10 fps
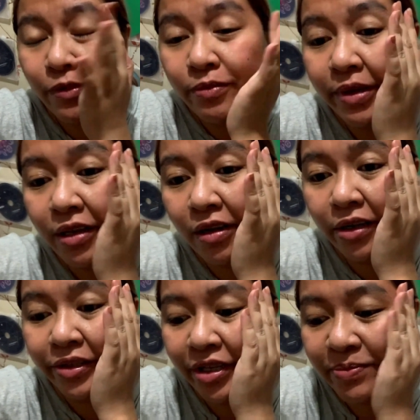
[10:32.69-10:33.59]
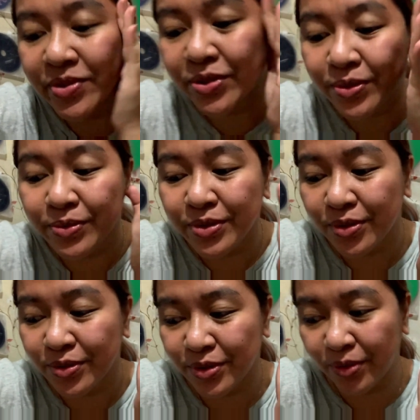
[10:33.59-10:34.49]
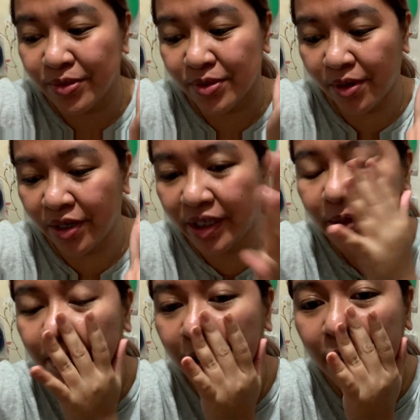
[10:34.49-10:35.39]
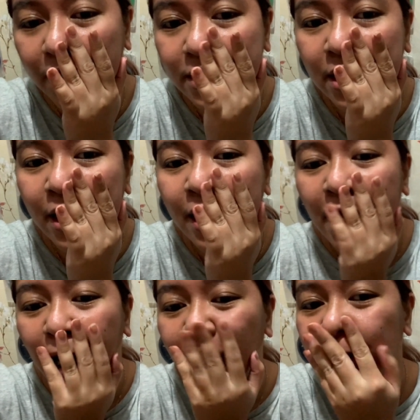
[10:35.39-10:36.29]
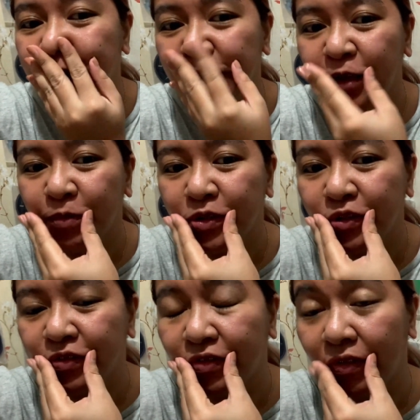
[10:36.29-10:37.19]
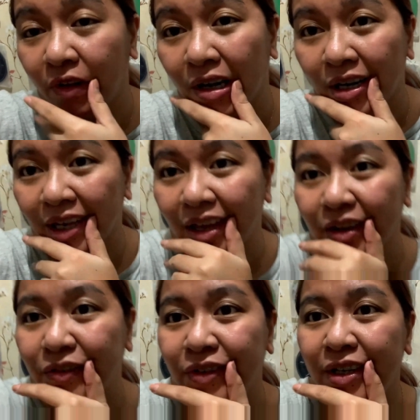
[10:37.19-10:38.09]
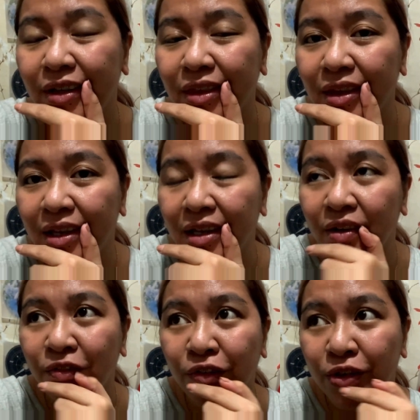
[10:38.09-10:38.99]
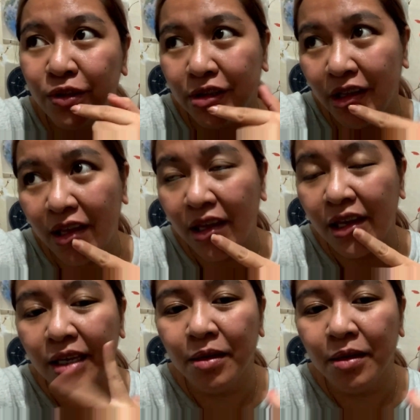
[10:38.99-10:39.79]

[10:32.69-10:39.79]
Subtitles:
Oh my god, I'm so sorry because I wasn't able to vlog everything for today.